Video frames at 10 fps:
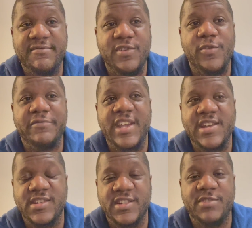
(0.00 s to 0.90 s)

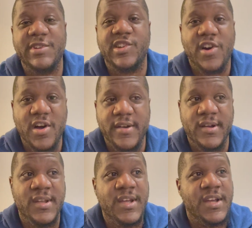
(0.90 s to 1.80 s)
notifications switched on,
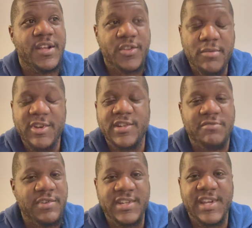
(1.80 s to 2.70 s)
not because I
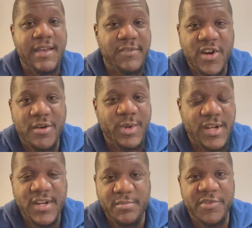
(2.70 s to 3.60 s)
want to see every comment
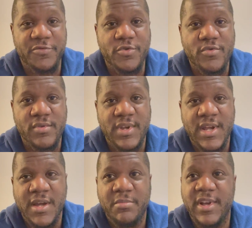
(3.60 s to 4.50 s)
that comes through,
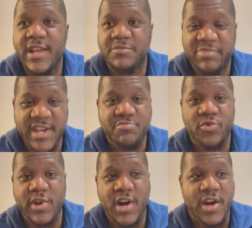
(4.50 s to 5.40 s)
but there's
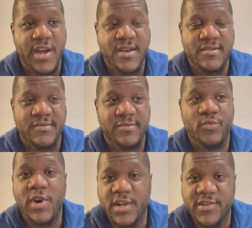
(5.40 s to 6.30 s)
people that I
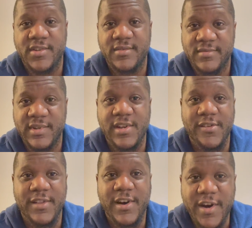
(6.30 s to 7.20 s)
watch, you
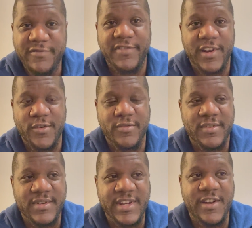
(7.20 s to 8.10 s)
know, that I follow.
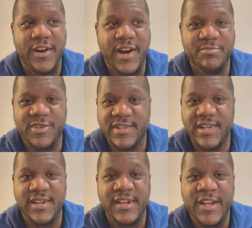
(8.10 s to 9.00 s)
You know, I'm just
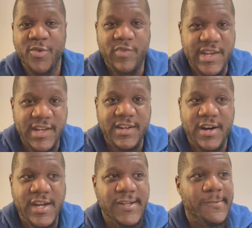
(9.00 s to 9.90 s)
a regular
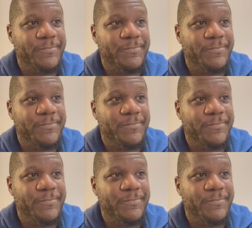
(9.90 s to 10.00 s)
guy